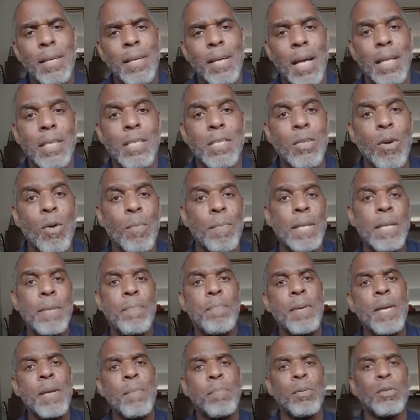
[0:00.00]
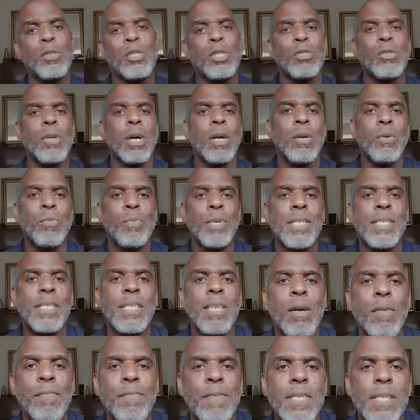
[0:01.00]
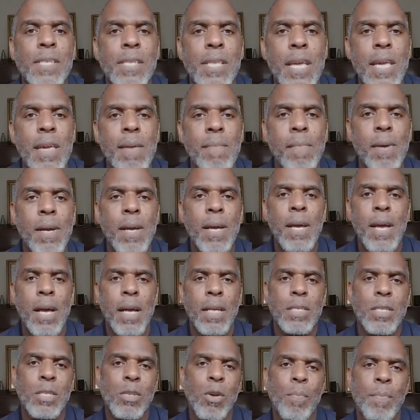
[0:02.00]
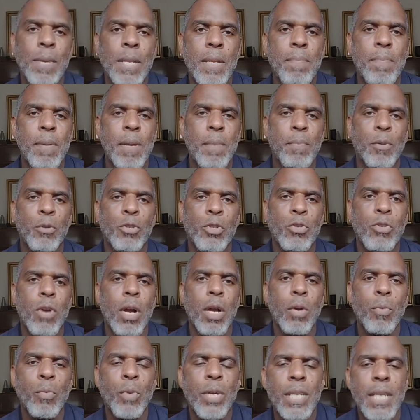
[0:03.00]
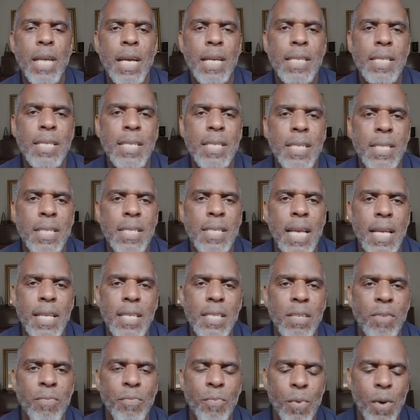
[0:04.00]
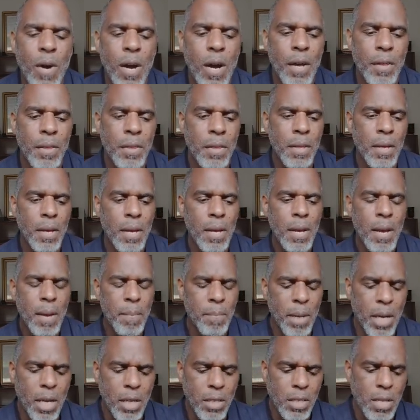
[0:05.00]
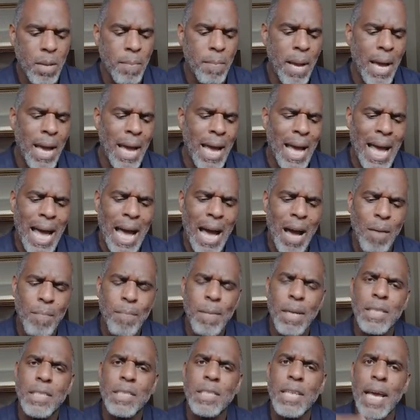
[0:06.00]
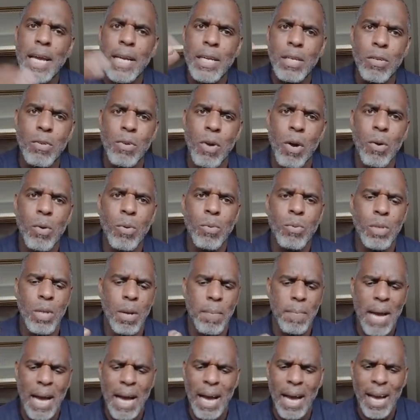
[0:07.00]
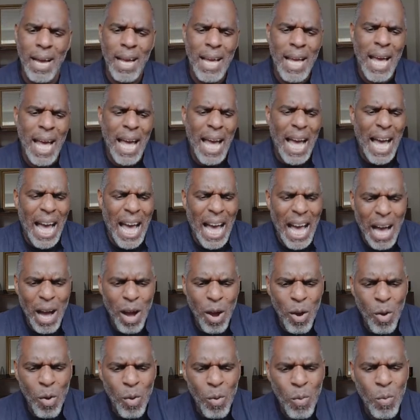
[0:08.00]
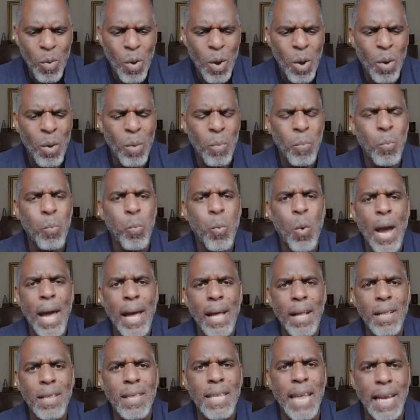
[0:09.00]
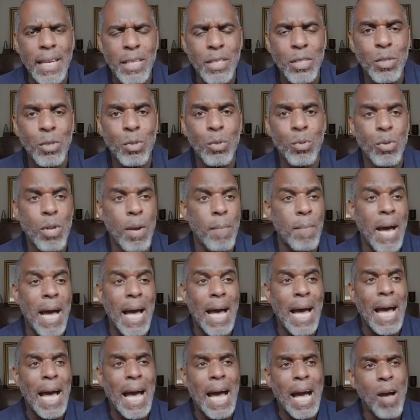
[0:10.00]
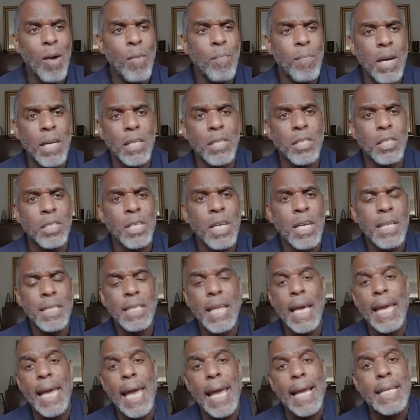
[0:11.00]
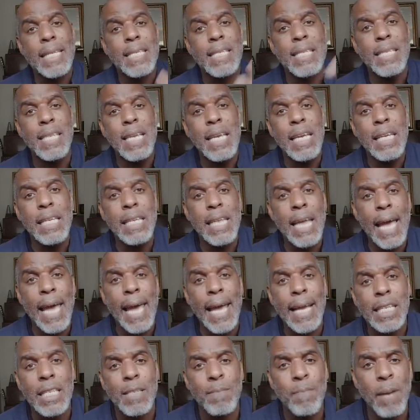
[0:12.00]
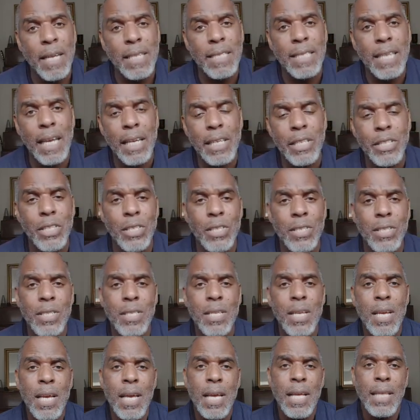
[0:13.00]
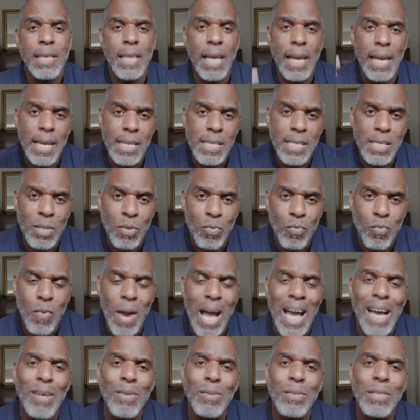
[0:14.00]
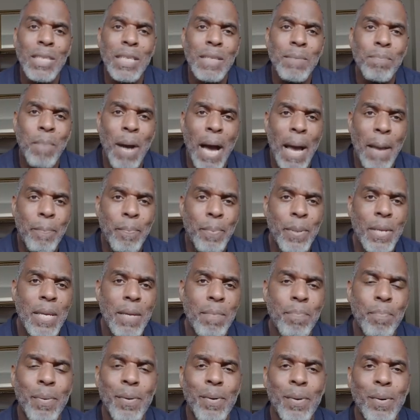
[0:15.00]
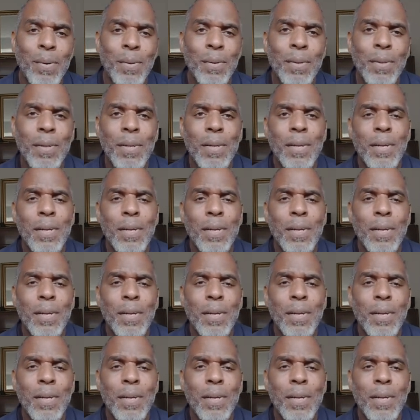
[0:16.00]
And so many people struggle with self-esteem and so many people struggle with their sense of worth because no matter how much they grow, no matter how well they do, no matter how much they exceed their expectations, they are surrounded by people